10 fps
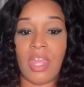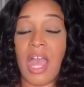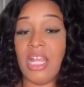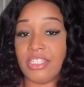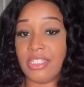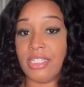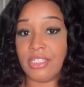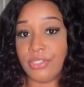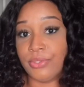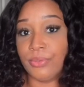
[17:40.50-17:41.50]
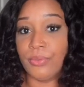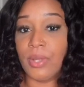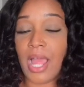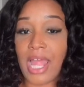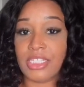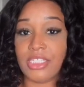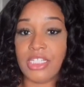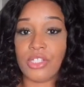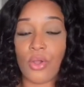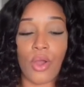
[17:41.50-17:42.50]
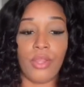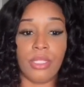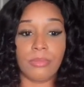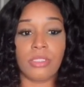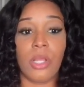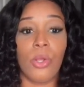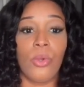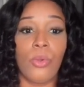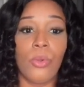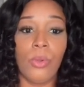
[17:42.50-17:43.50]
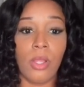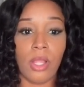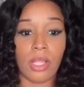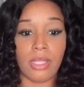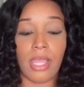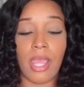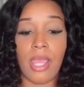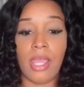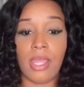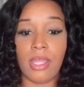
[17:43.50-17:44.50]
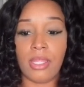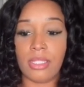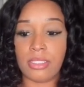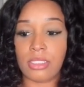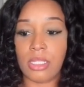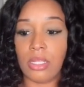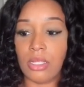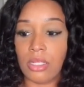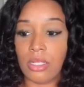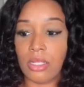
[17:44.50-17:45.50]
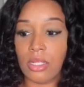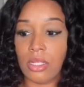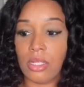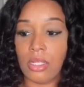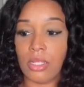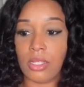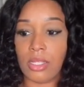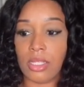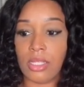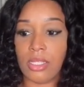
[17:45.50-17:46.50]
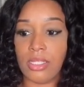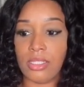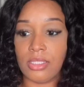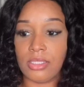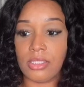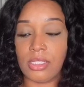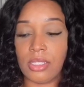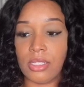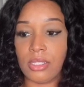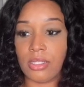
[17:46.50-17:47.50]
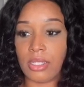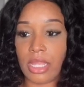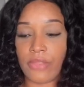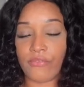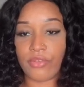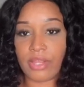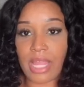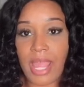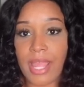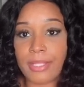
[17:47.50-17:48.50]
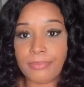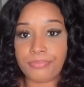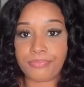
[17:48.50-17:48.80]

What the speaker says: I just need to call them. So that is it for that.